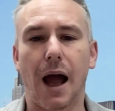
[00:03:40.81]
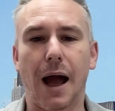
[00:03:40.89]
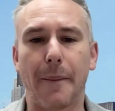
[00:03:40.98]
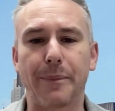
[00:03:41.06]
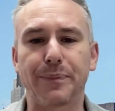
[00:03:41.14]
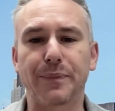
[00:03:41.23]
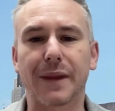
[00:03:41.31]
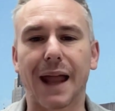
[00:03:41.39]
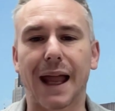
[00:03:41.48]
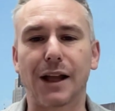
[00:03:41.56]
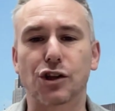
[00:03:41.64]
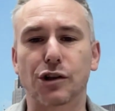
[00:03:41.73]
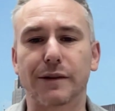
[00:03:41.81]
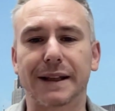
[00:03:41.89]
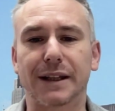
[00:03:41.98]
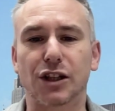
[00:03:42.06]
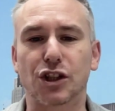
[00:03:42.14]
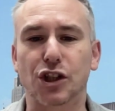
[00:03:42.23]

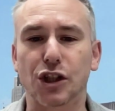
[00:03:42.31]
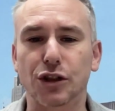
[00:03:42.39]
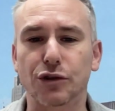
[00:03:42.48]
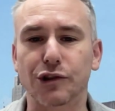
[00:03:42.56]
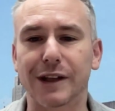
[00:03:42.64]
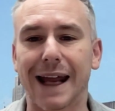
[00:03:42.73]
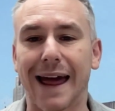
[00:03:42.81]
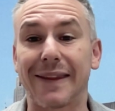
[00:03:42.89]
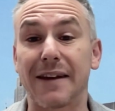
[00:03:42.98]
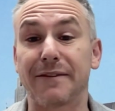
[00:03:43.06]
Ensuring that children and